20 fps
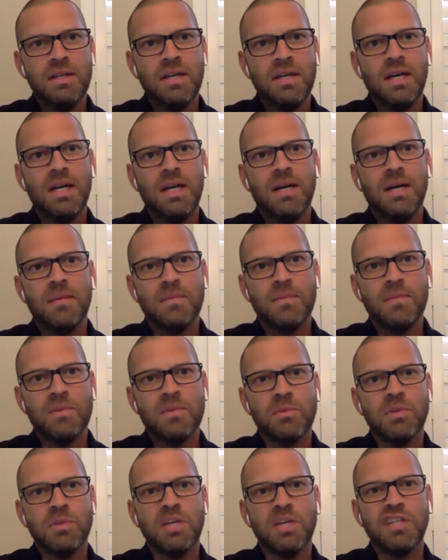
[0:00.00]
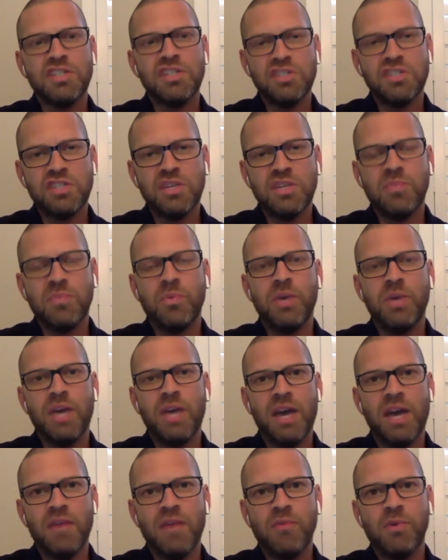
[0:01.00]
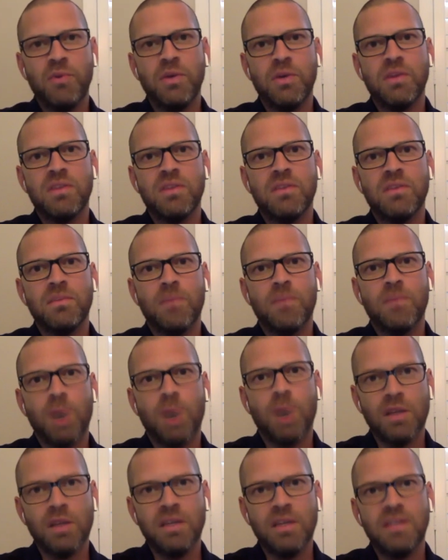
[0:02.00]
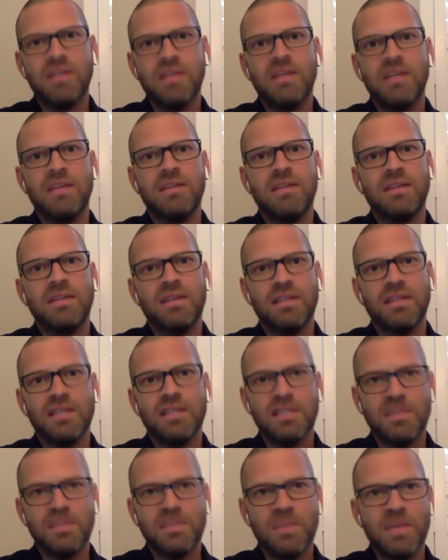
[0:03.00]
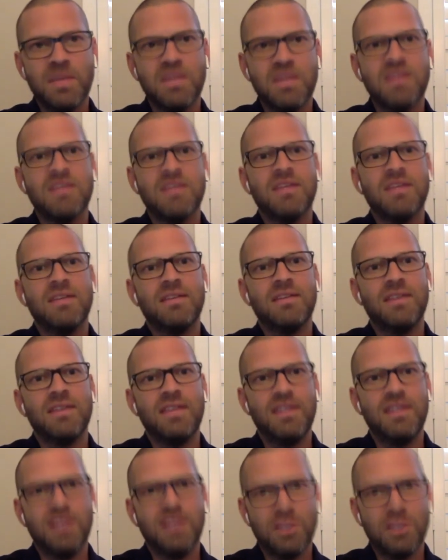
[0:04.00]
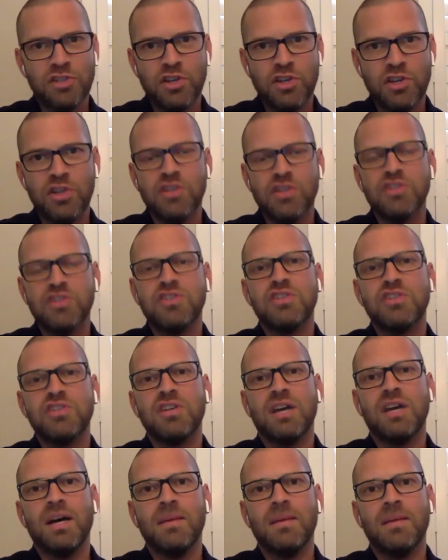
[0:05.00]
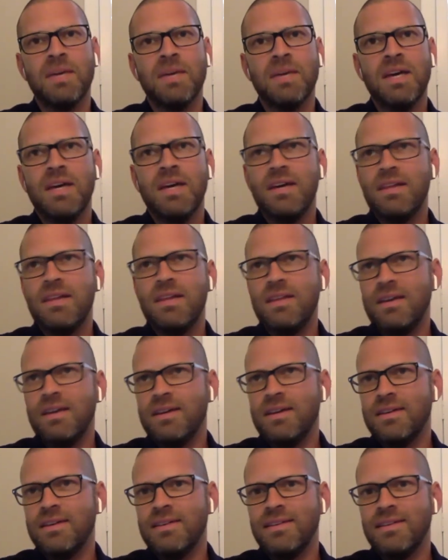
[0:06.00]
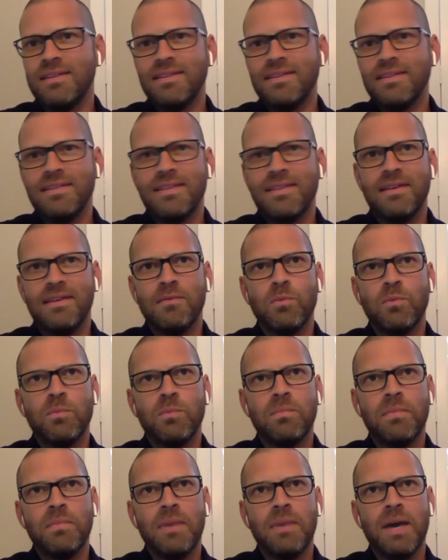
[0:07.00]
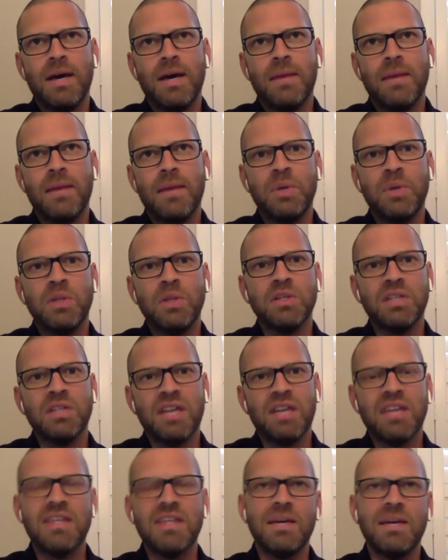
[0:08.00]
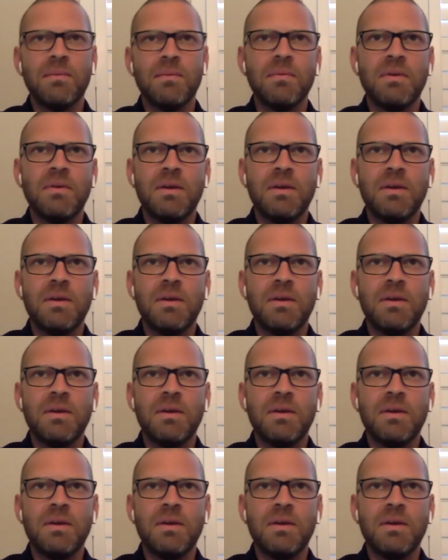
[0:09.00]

The relationship we have with Marlon and Elizabeth and their church, the ability, I think